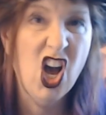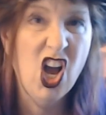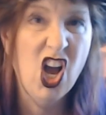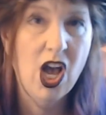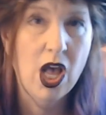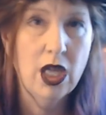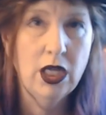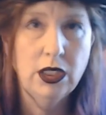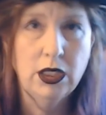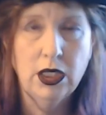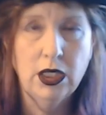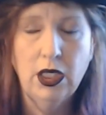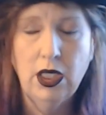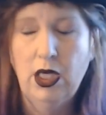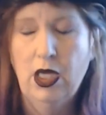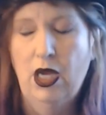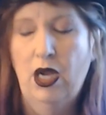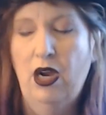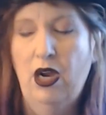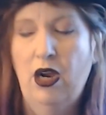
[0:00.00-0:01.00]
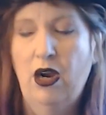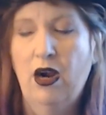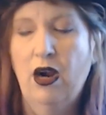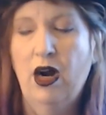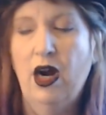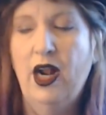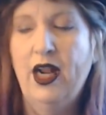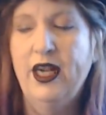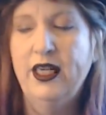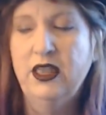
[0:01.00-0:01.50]
All
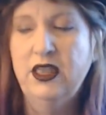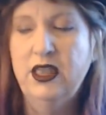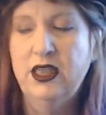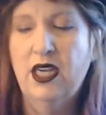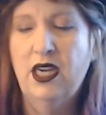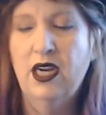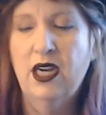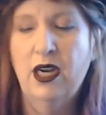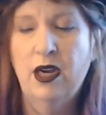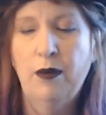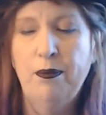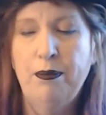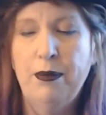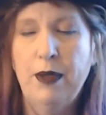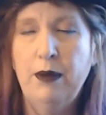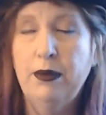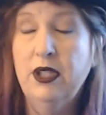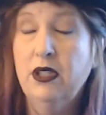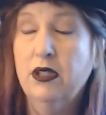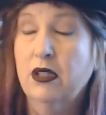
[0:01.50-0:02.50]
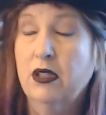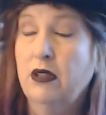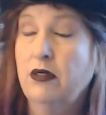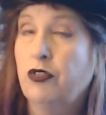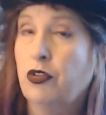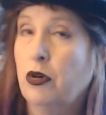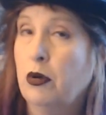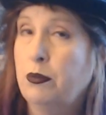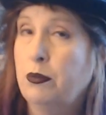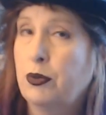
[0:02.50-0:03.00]
right, maybe looking
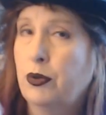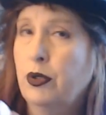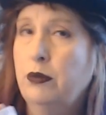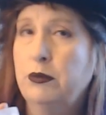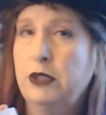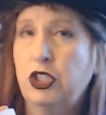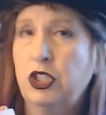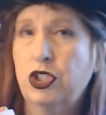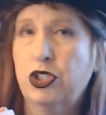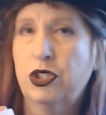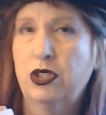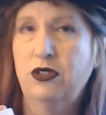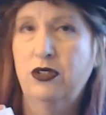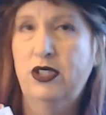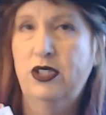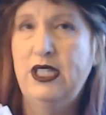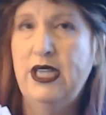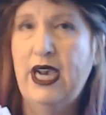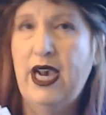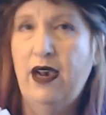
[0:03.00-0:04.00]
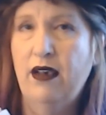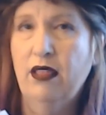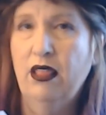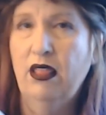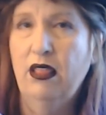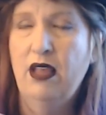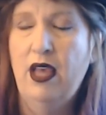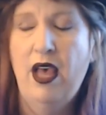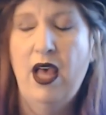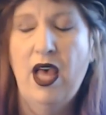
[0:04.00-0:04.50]
for a premature death.
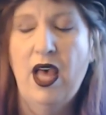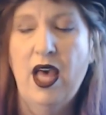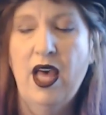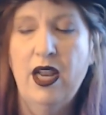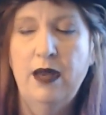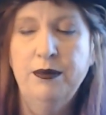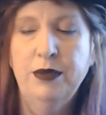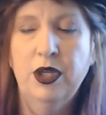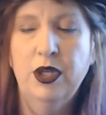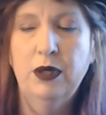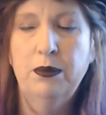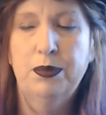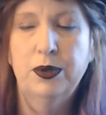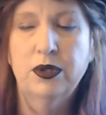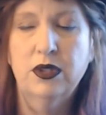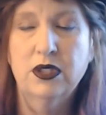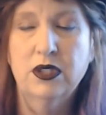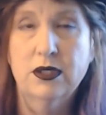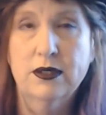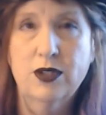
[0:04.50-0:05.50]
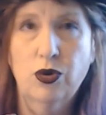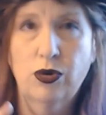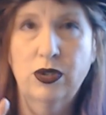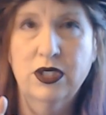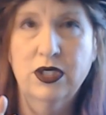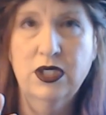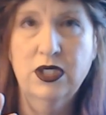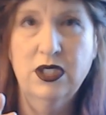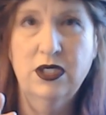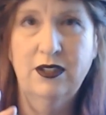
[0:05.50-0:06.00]
And I'm going to put this
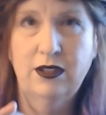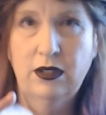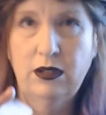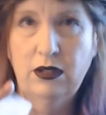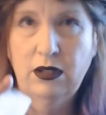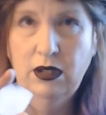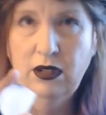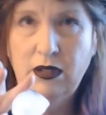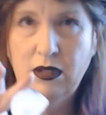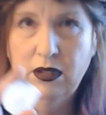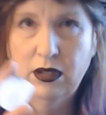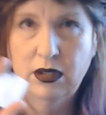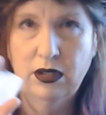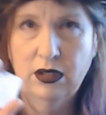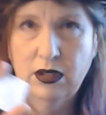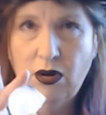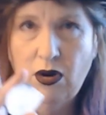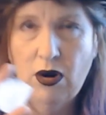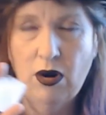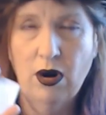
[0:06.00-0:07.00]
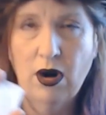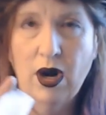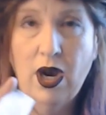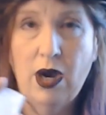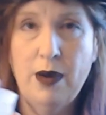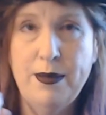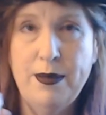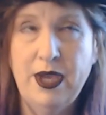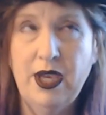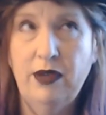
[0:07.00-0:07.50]
crystal, or
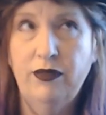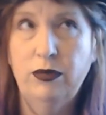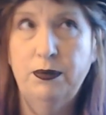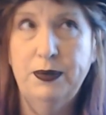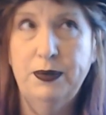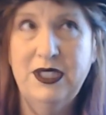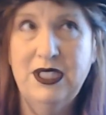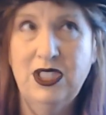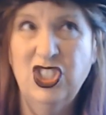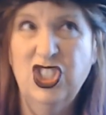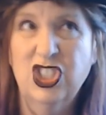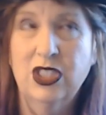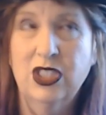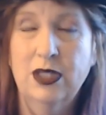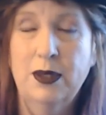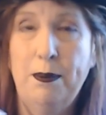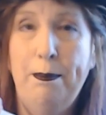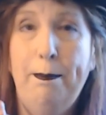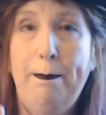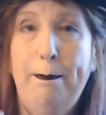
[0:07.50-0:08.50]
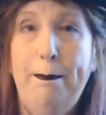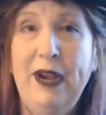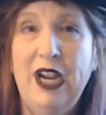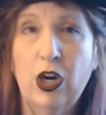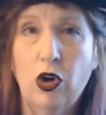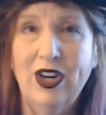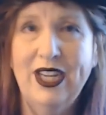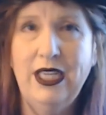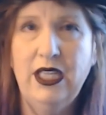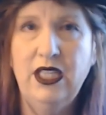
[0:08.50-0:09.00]
I may even potentially
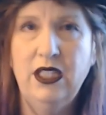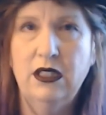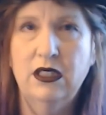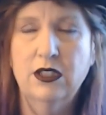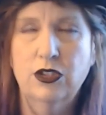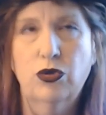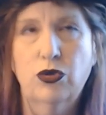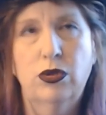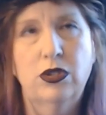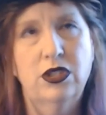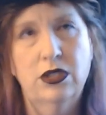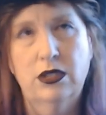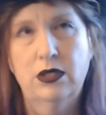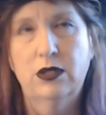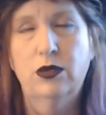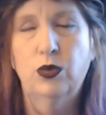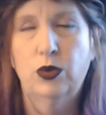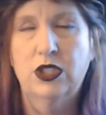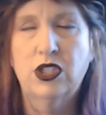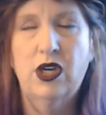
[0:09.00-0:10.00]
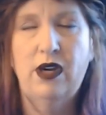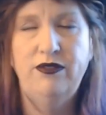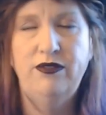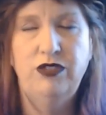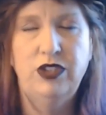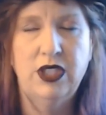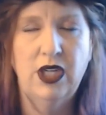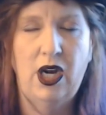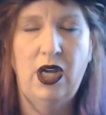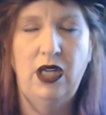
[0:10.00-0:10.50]
bury this crystal, which I've
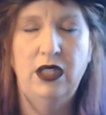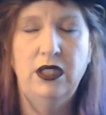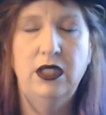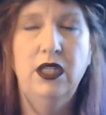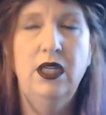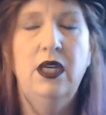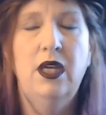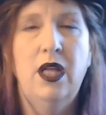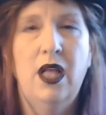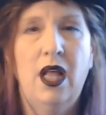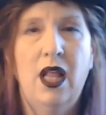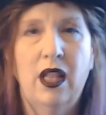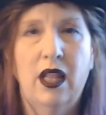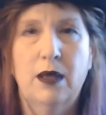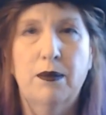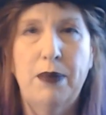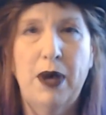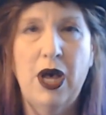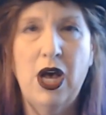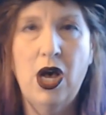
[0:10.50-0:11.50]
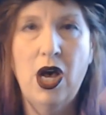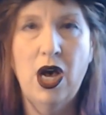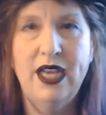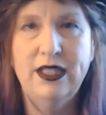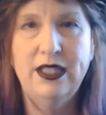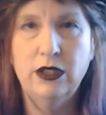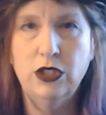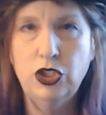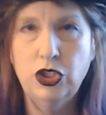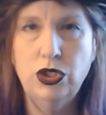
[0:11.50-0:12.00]
done, like
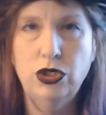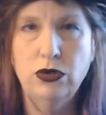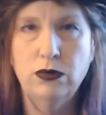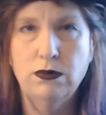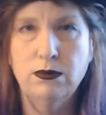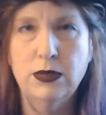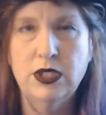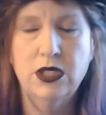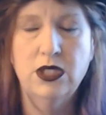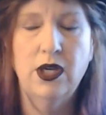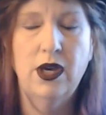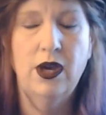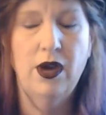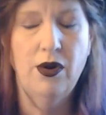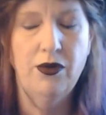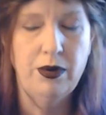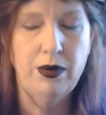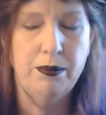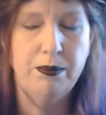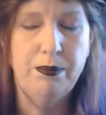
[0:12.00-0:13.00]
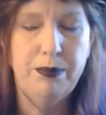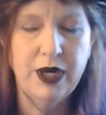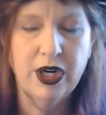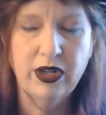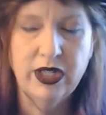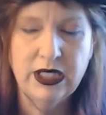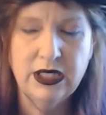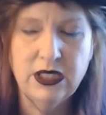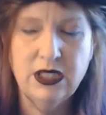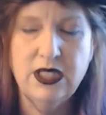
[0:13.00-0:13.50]
behind the tombstone and
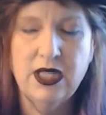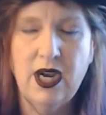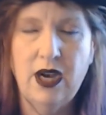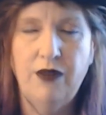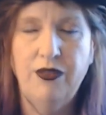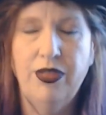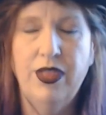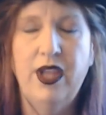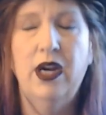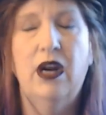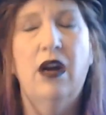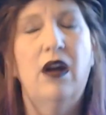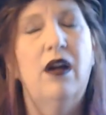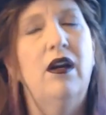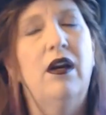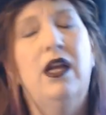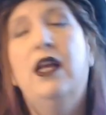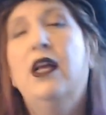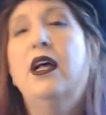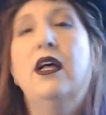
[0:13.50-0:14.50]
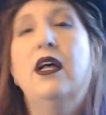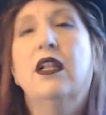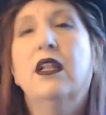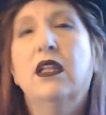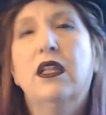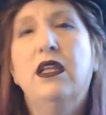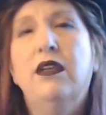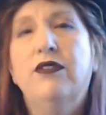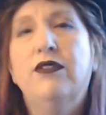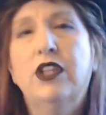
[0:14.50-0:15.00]
bury it down there.
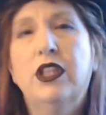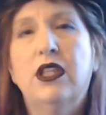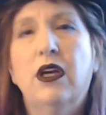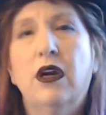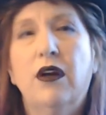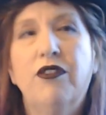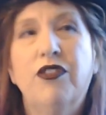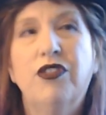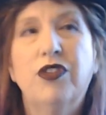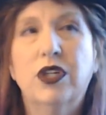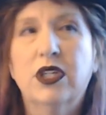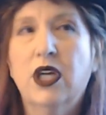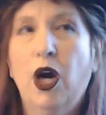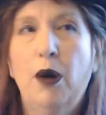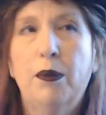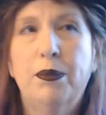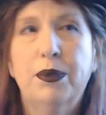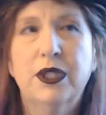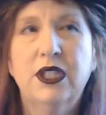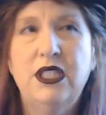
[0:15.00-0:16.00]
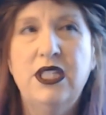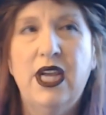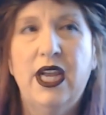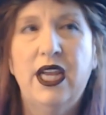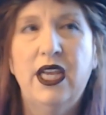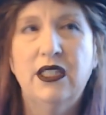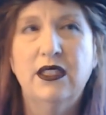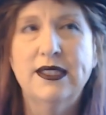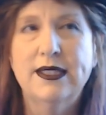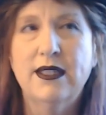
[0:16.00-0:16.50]
Leave it there for a couple of
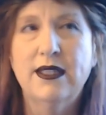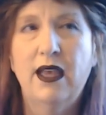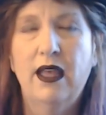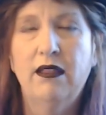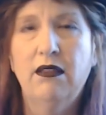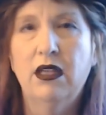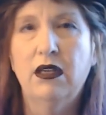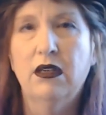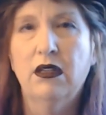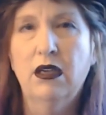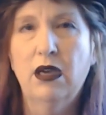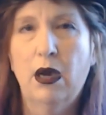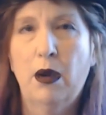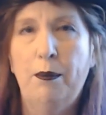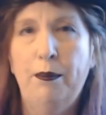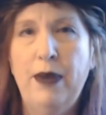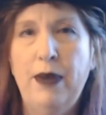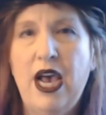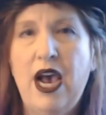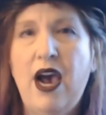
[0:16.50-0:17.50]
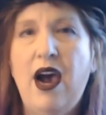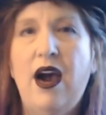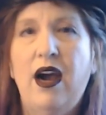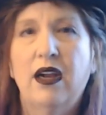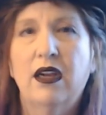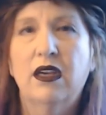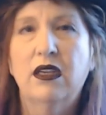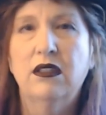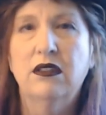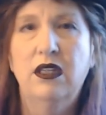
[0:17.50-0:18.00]
days and then come
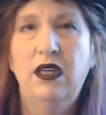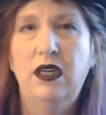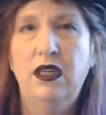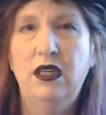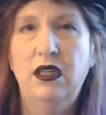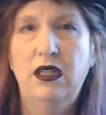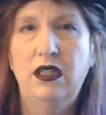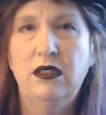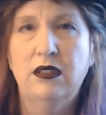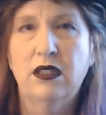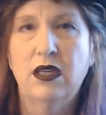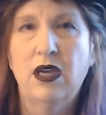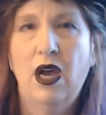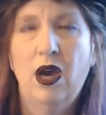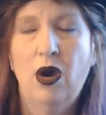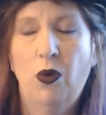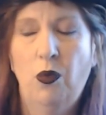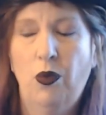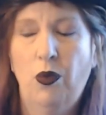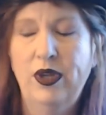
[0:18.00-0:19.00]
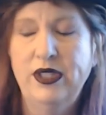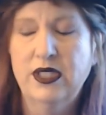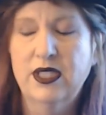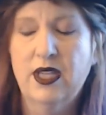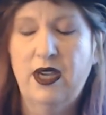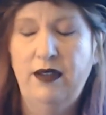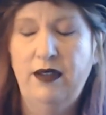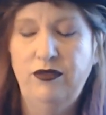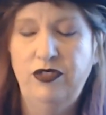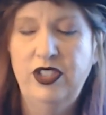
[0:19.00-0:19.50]
back. And once
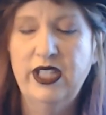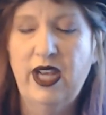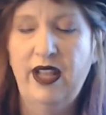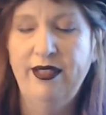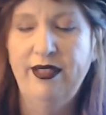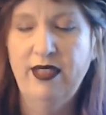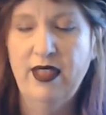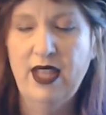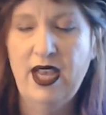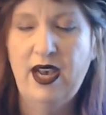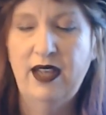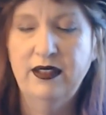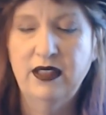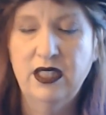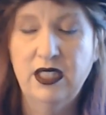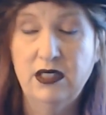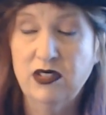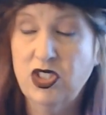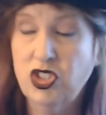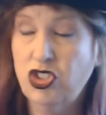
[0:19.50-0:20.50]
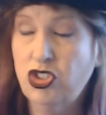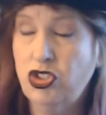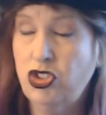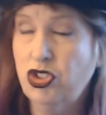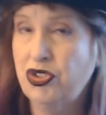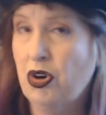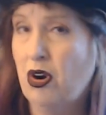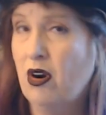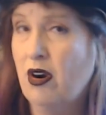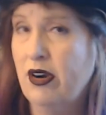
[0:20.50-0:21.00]
I've done that, then it's
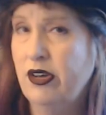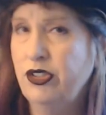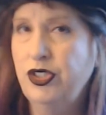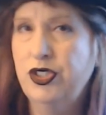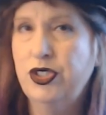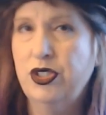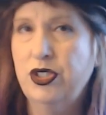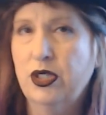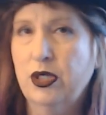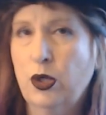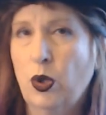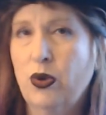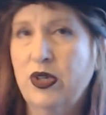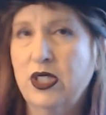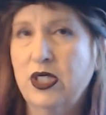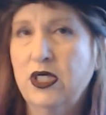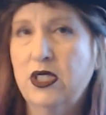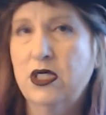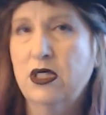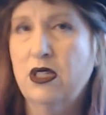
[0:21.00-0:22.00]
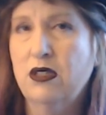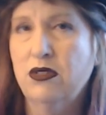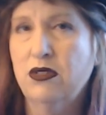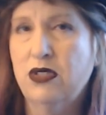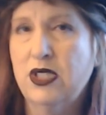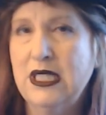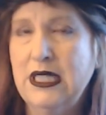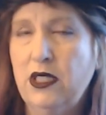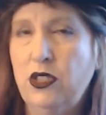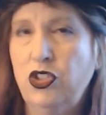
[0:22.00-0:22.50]
charged according to those
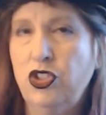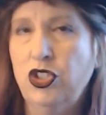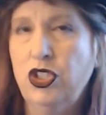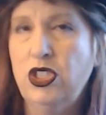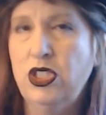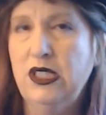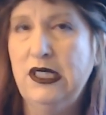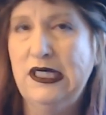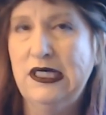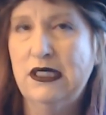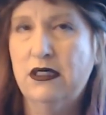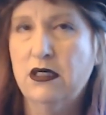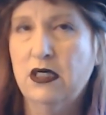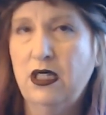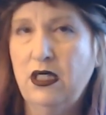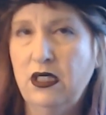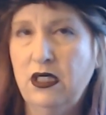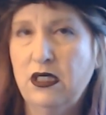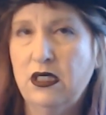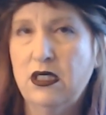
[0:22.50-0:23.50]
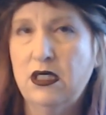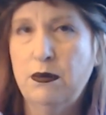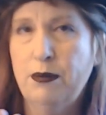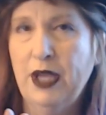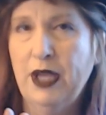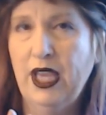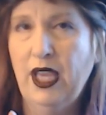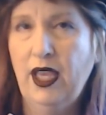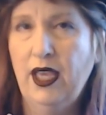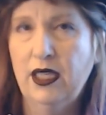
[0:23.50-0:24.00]
energies and needs to
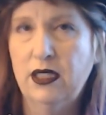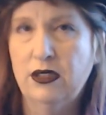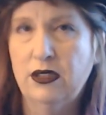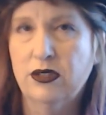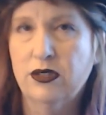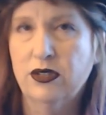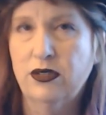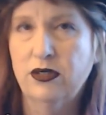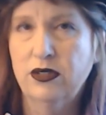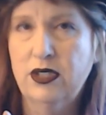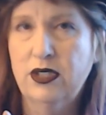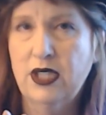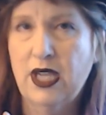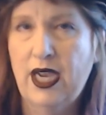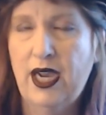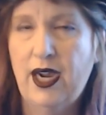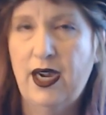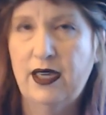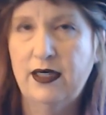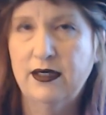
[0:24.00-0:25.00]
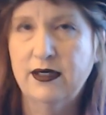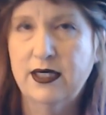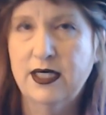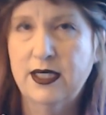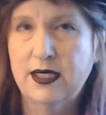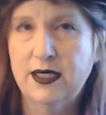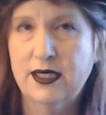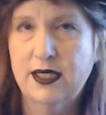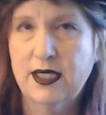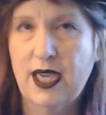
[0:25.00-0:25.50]
be handled as
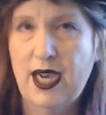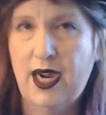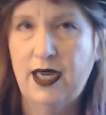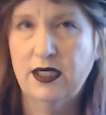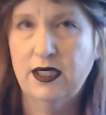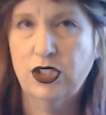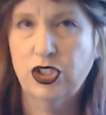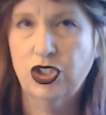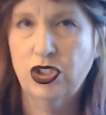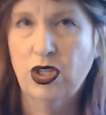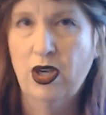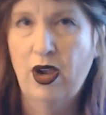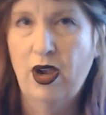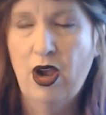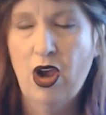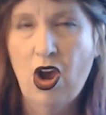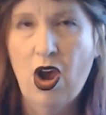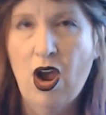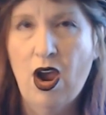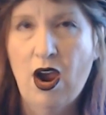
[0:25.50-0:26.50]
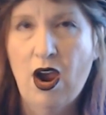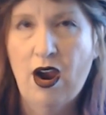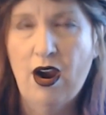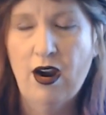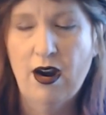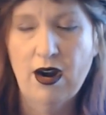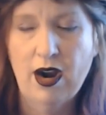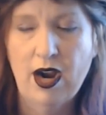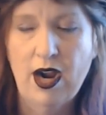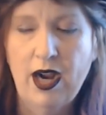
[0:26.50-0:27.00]
such.
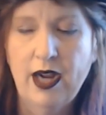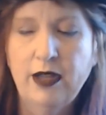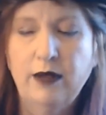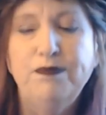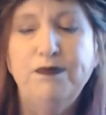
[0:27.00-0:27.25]
All right.